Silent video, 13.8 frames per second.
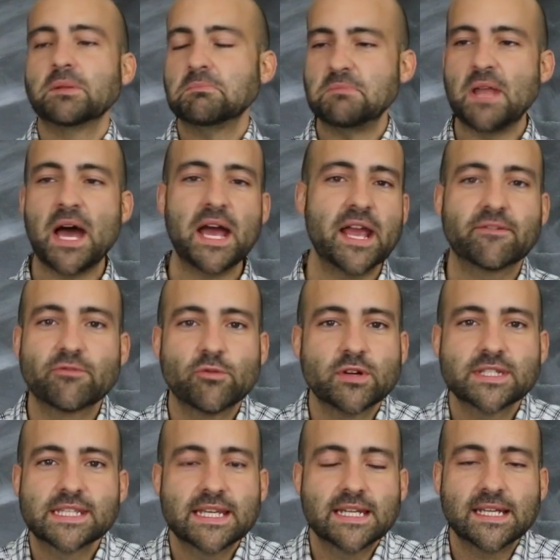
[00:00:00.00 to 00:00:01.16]
Not
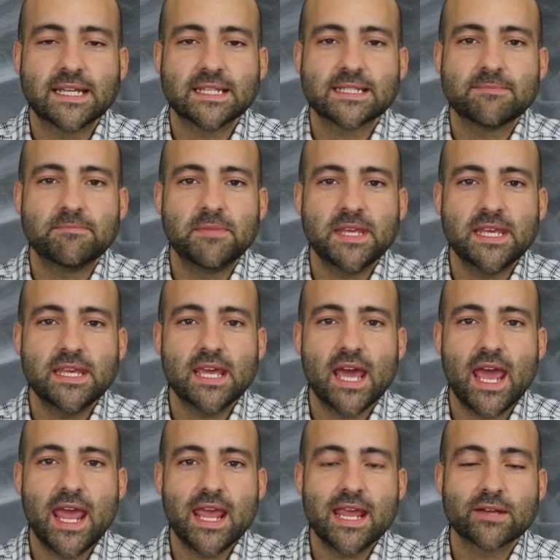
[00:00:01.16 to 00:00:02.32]
everyone's going to get to be
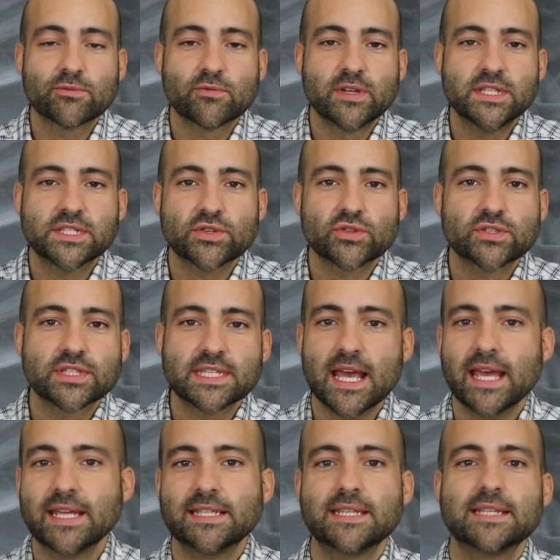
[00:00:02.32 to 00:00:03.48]
a research
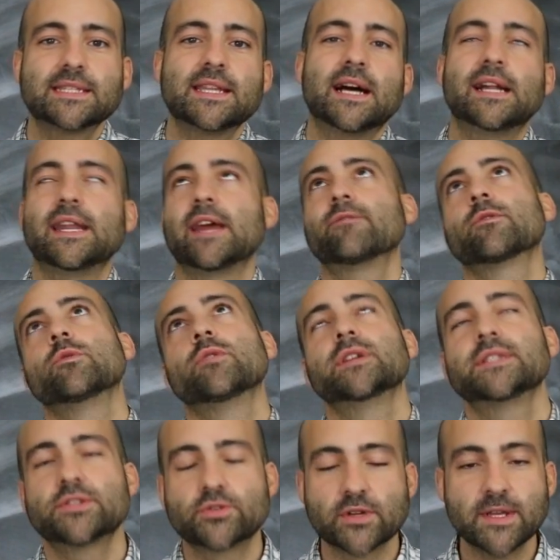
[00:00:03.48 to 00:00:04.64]
scientist. Not
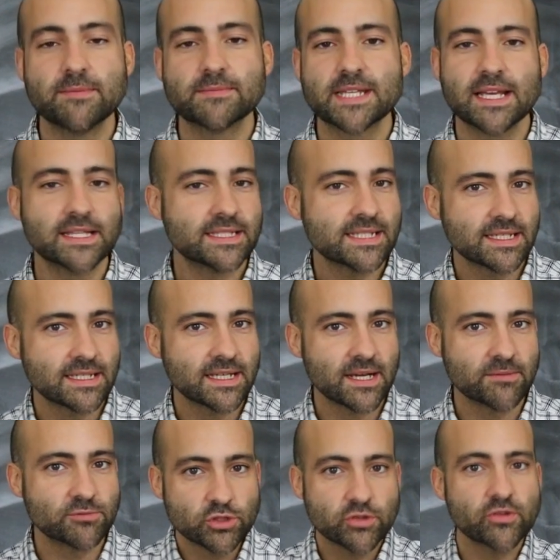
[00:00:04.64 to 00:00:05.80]
everyone's dreams get to
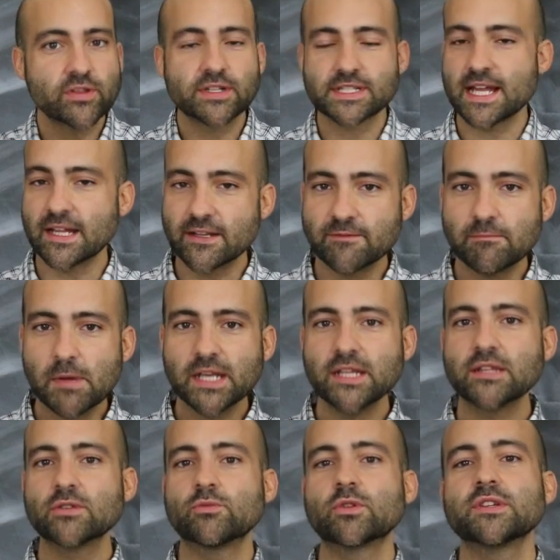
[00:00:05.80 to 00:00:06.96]
come true. There's not enough money
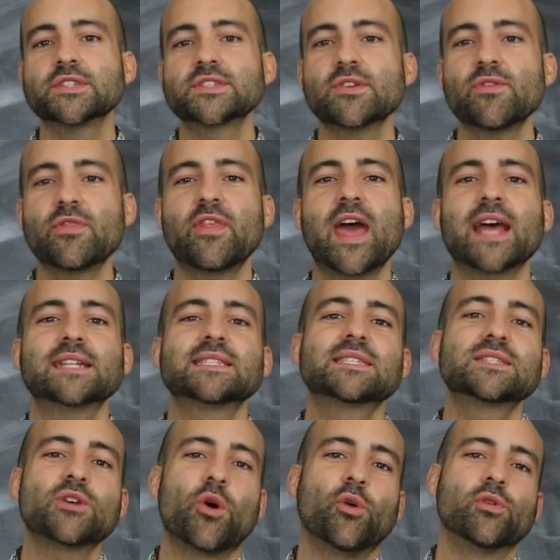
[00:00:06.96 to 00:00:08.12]
in the world, so that's
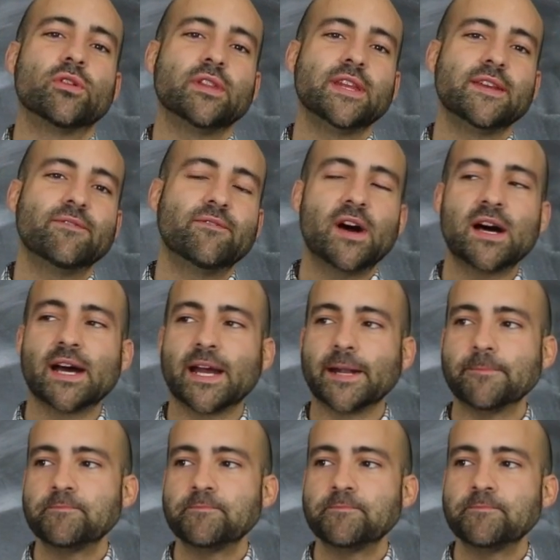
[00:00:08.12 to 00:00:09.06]
totally fine.